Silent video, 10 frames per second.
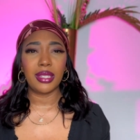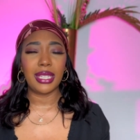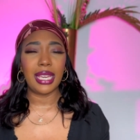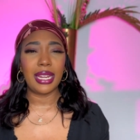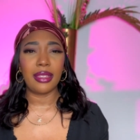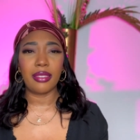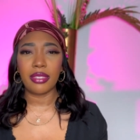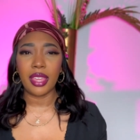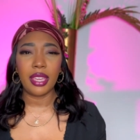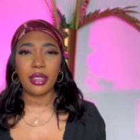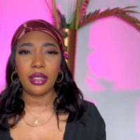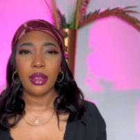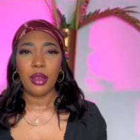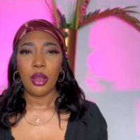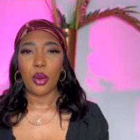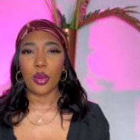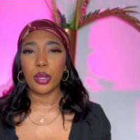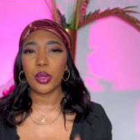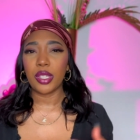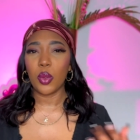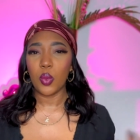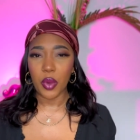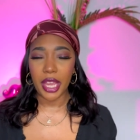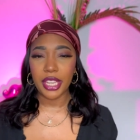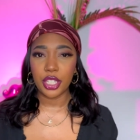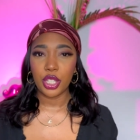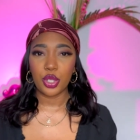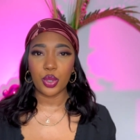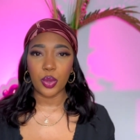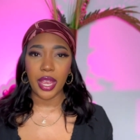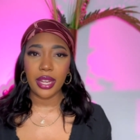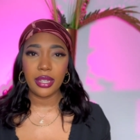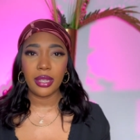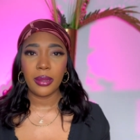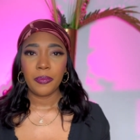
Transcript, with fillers: getting thick or losing weight trend